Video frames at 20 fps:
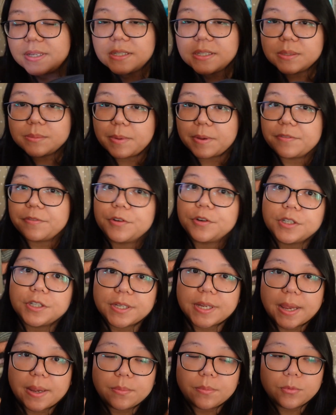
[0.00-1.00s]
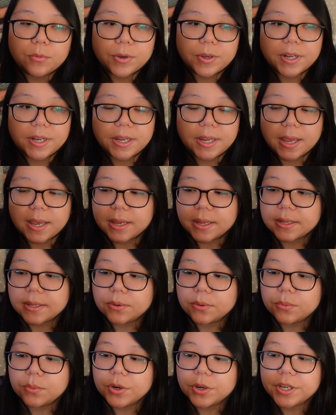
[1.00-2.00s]
this is my first time really
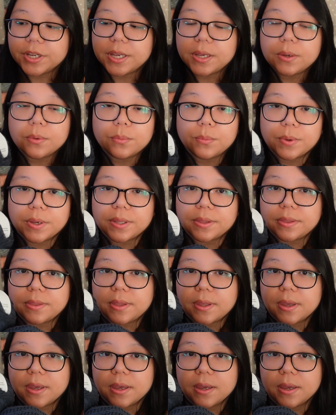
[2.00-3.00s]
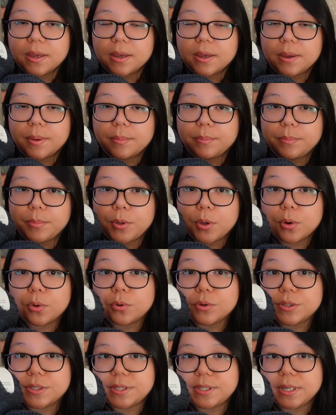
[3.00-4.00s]
working with the
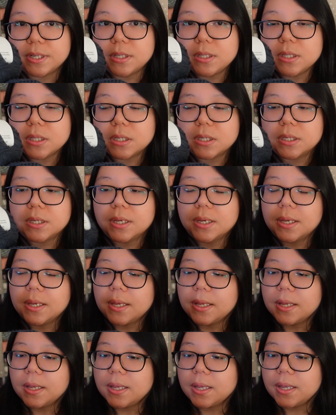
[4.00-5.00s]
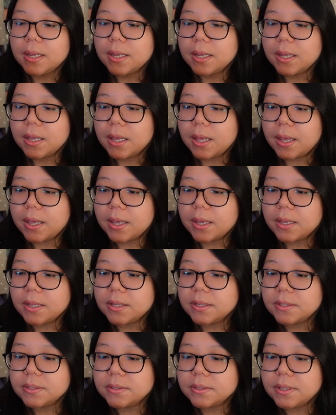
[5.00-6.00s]
pure silk,
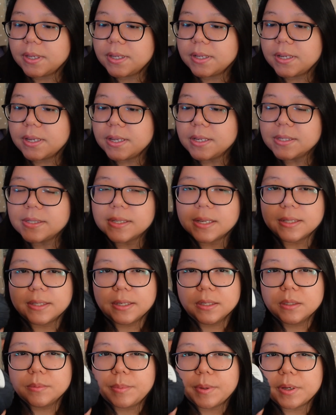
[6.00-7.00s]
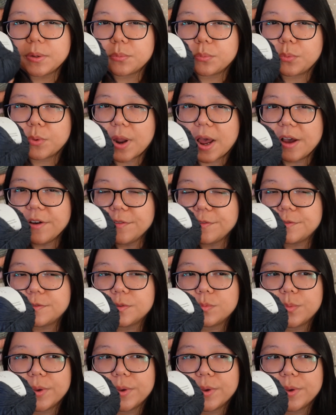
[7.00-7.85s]
and it is a little bit rough